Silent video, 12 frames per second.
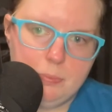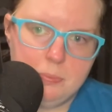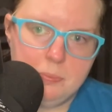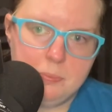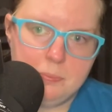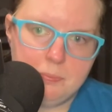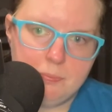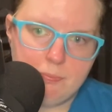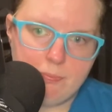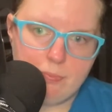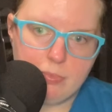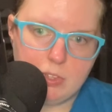I
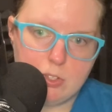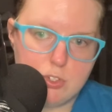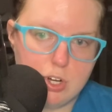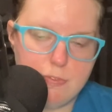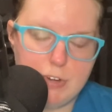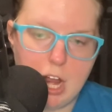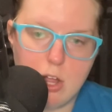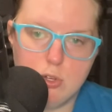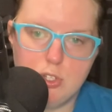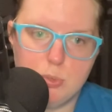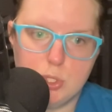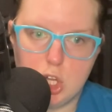was trying to figure out who
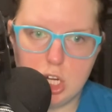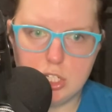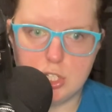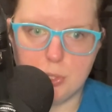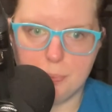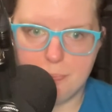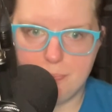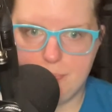she was talking to.